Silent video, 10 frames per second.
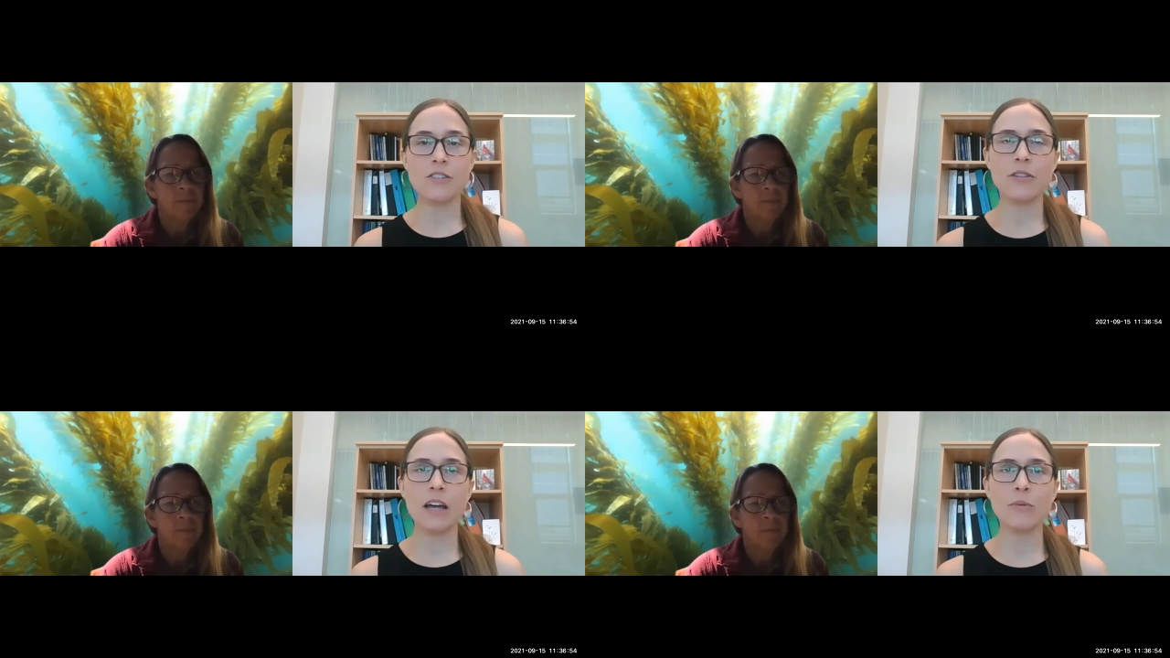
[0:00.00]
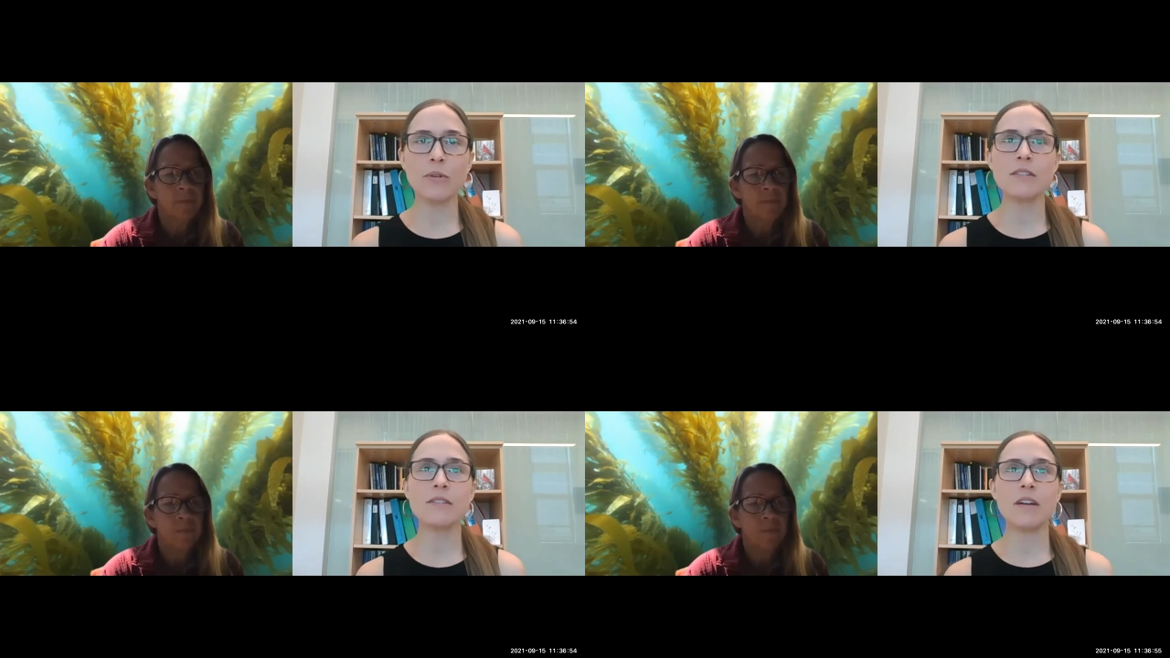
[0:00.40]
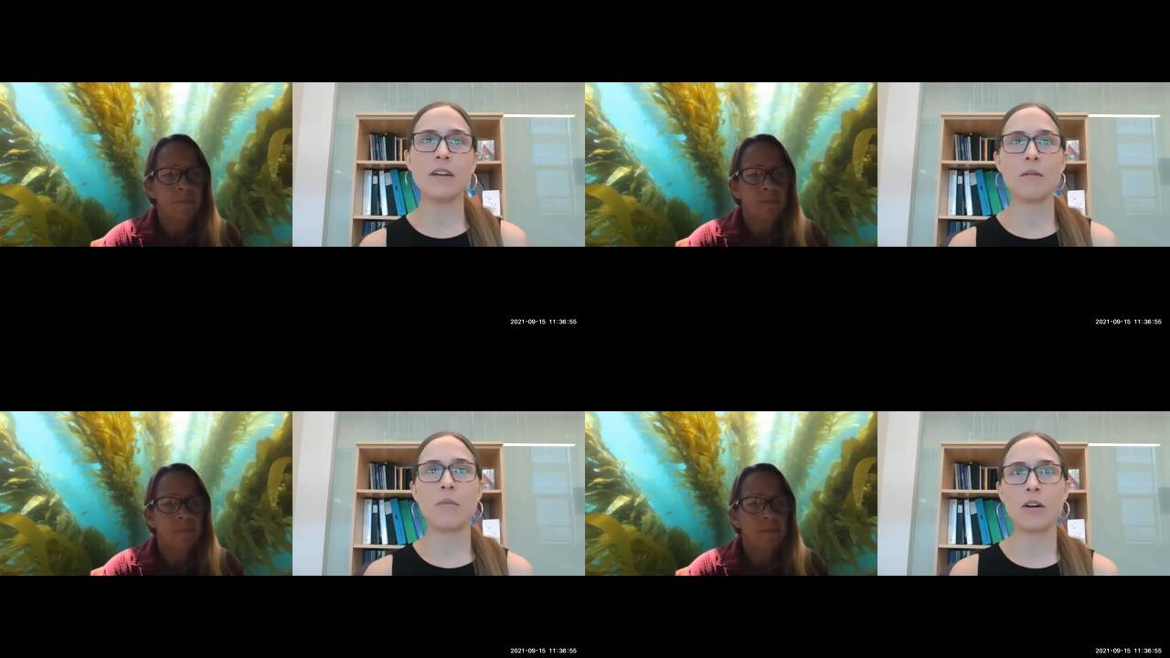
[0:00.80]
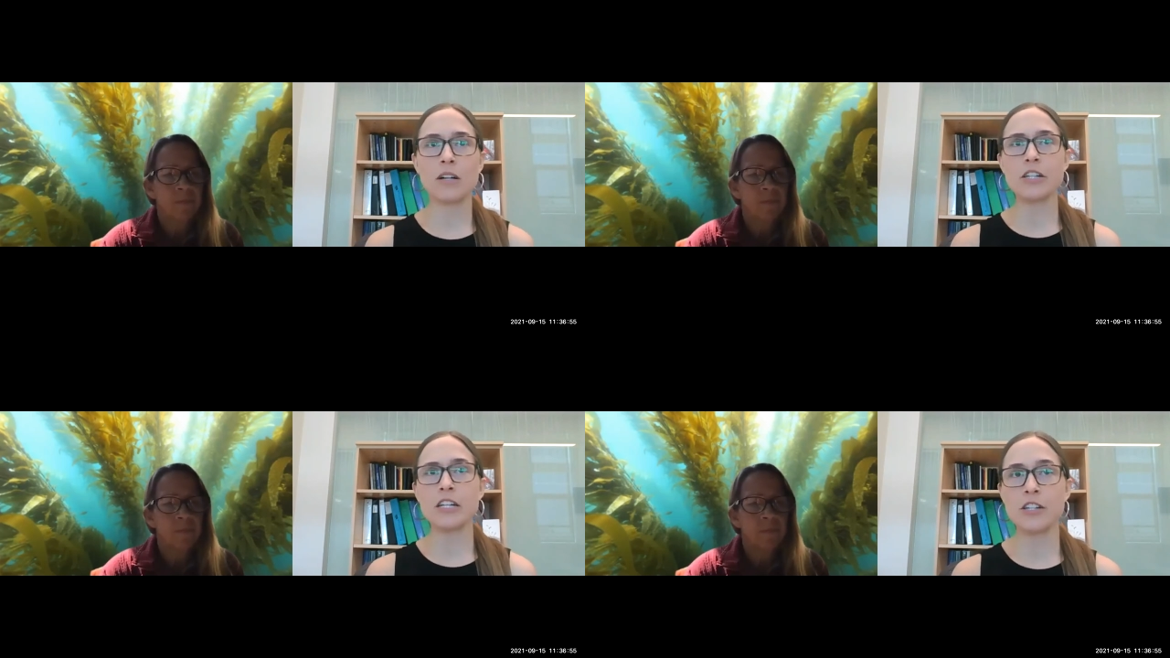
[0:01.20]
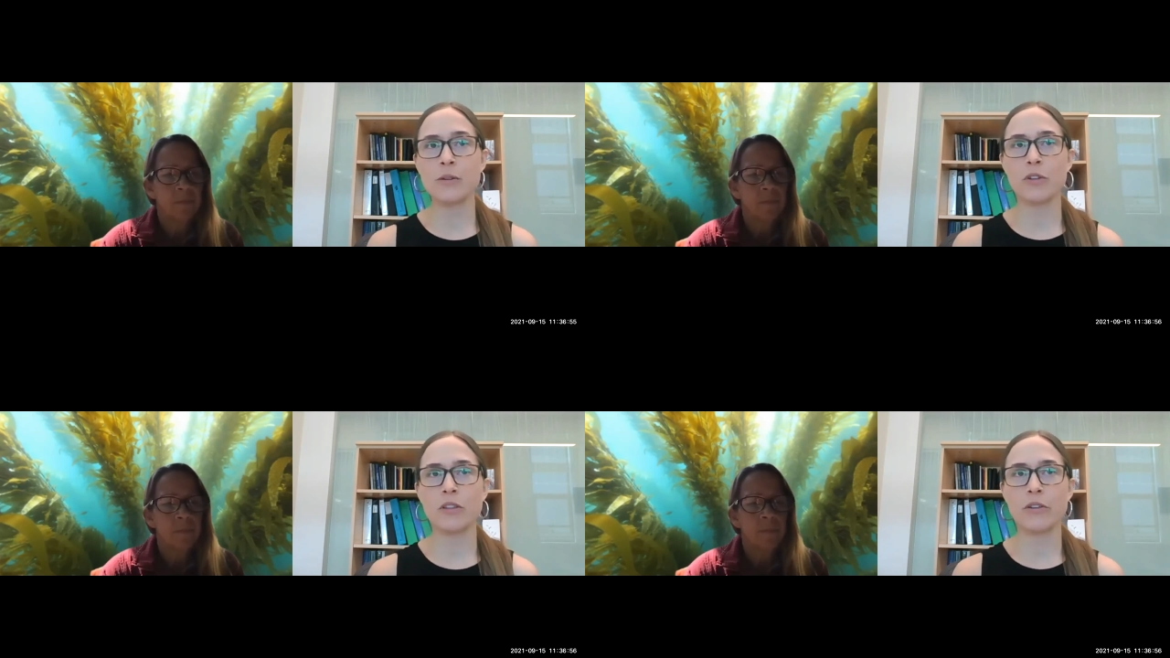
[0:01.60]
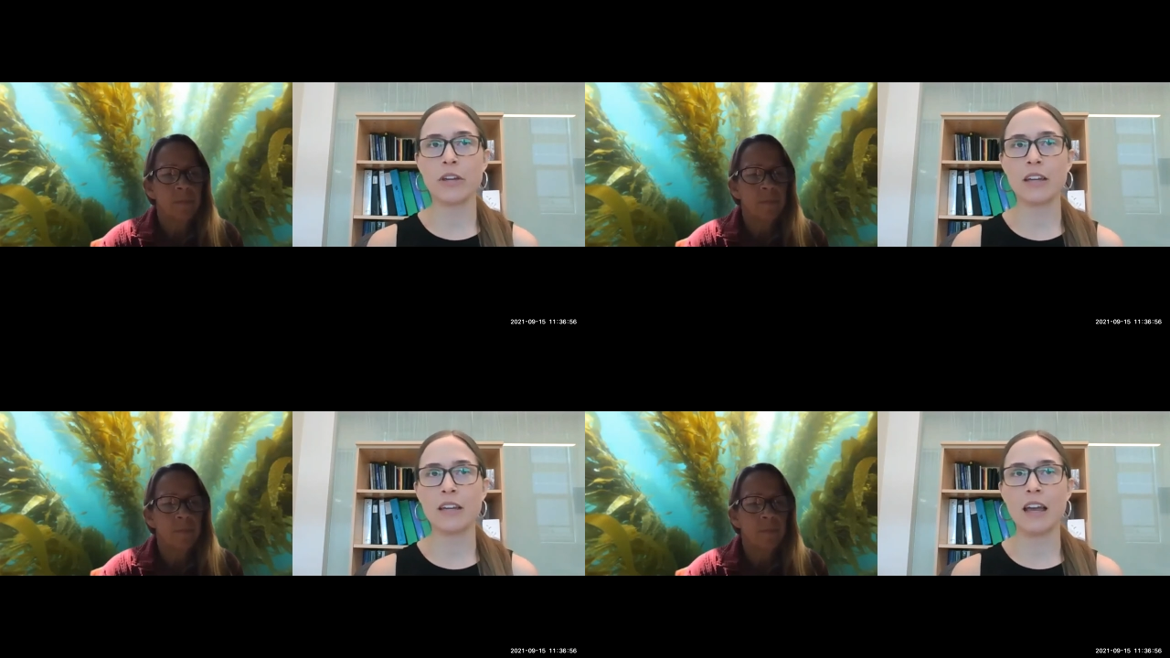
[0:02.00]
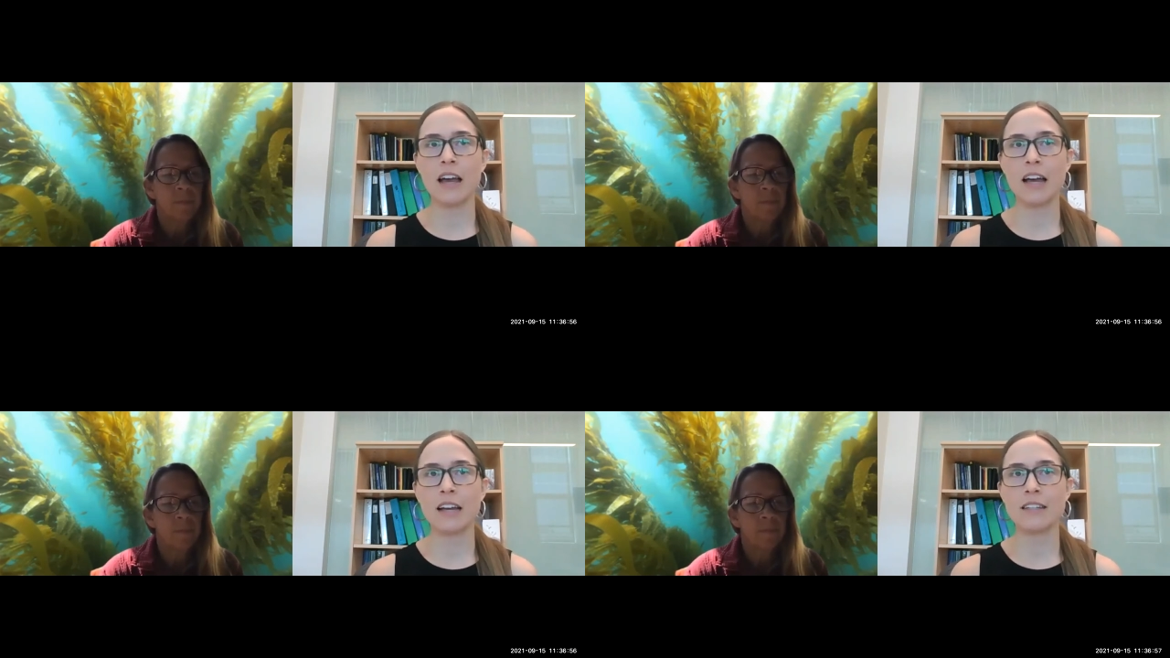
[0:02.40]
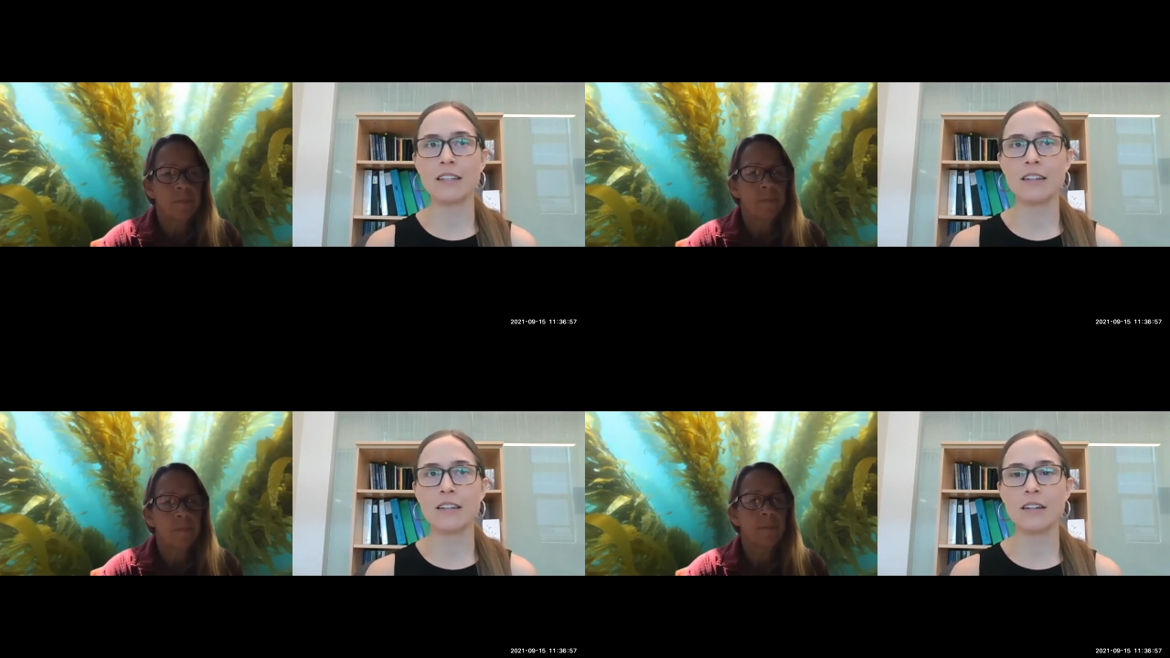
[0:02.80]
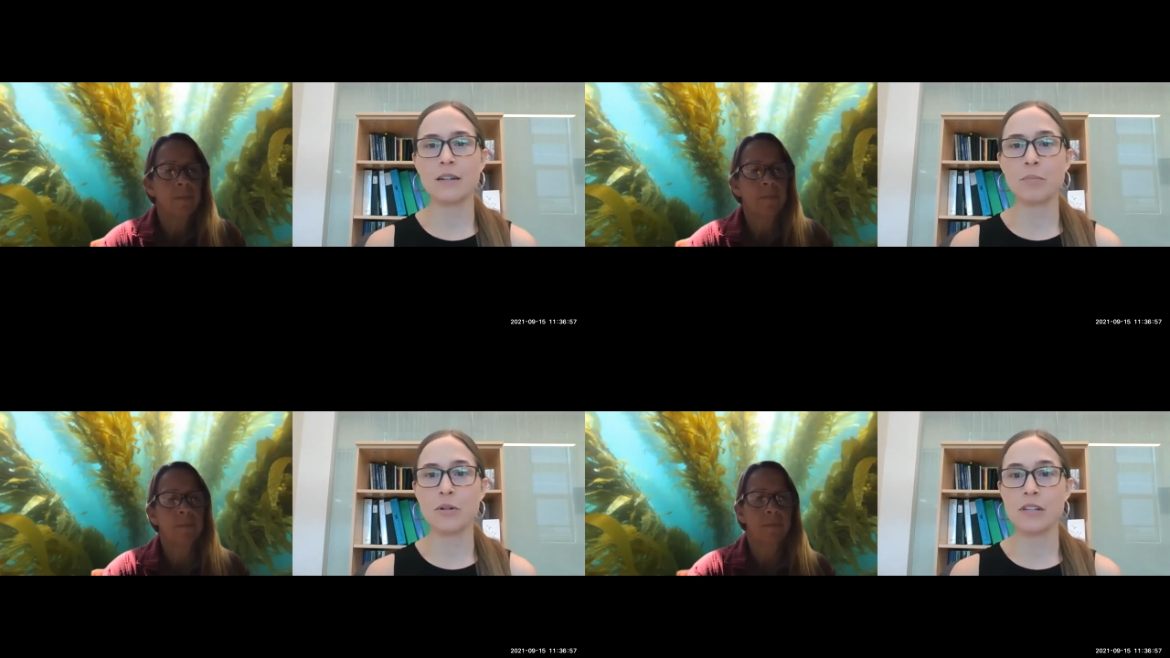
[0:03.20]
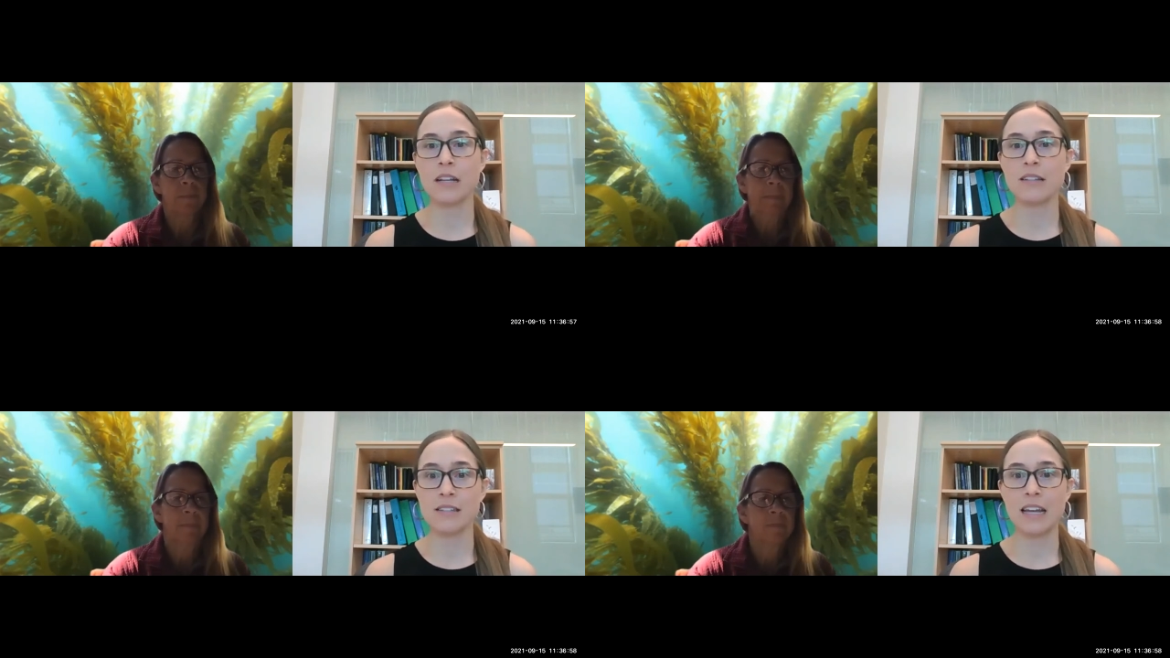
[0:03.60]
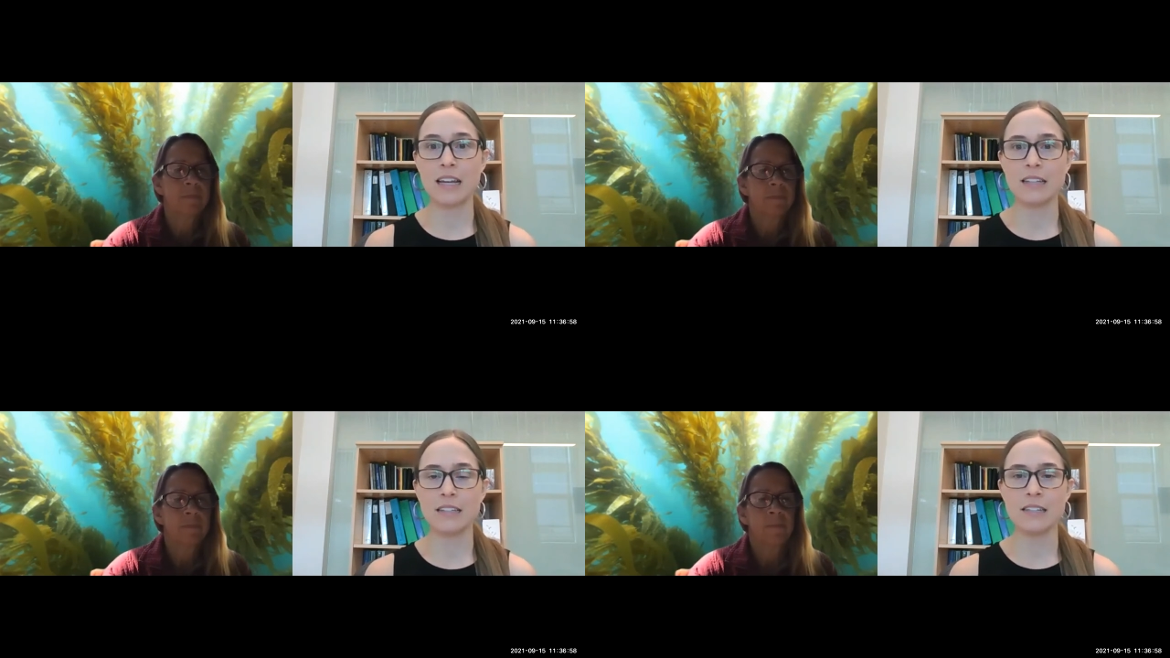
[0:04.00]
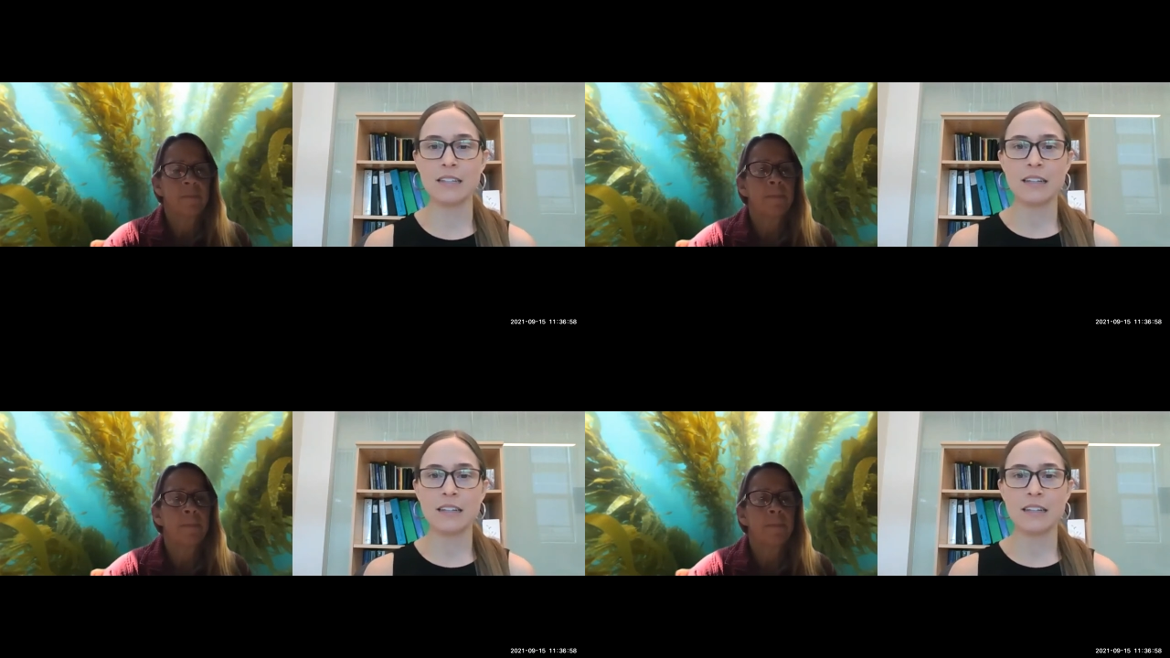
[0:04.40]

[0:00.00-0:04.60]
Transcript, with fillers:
Speaker 1: so that was um, our intention with looking at the percent sand.